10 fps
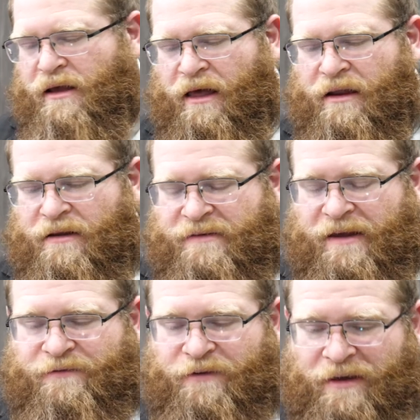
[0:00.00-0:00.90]
And it
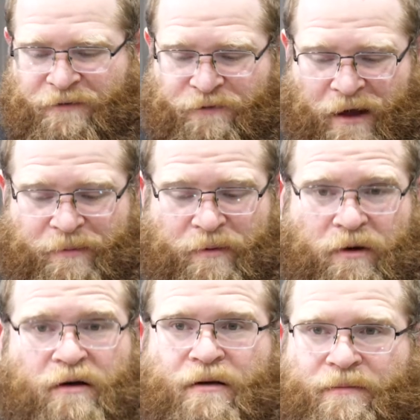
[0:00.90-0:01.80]
says Vayifka
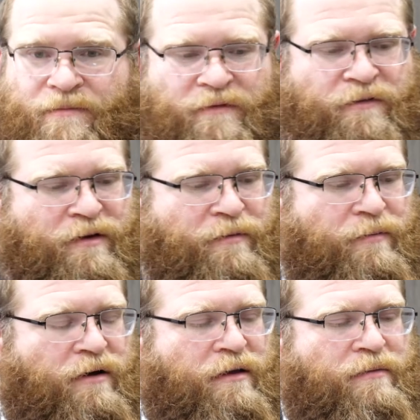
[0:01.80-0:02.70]

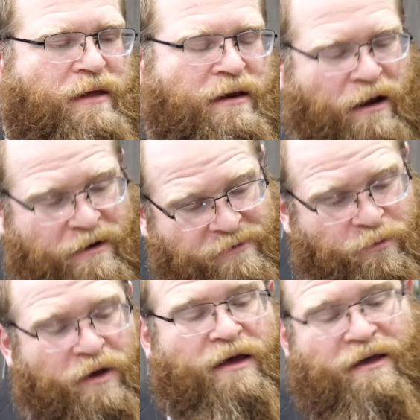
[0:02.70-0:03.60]
b'makom, that on his
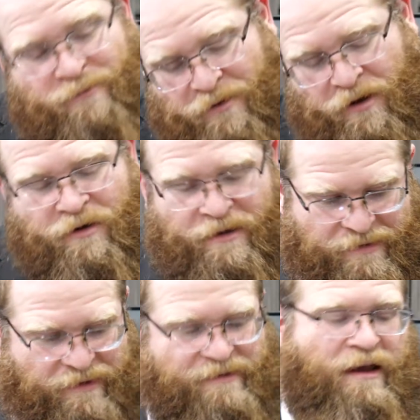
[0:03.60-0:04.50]
way, as we know,
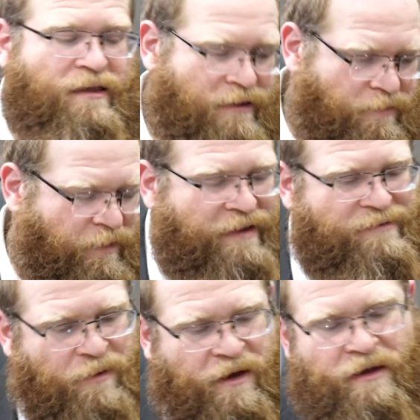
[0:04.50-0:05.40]
Chazal say that he
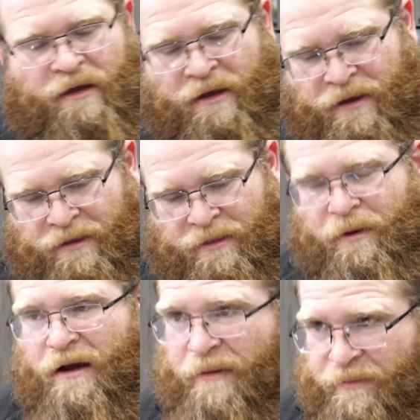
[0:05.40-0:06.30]
passed by the
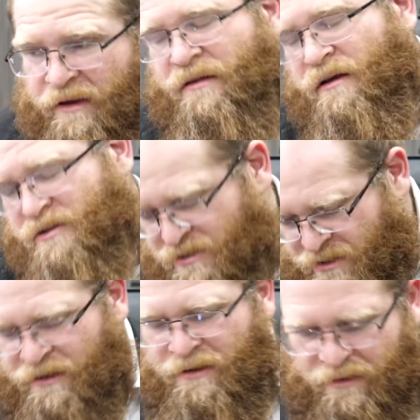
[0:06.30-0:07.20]
Makom
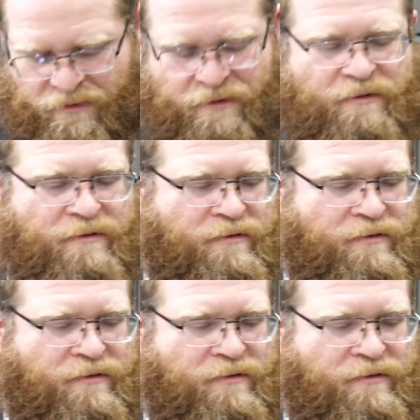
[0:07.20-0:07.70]
HaMikdash.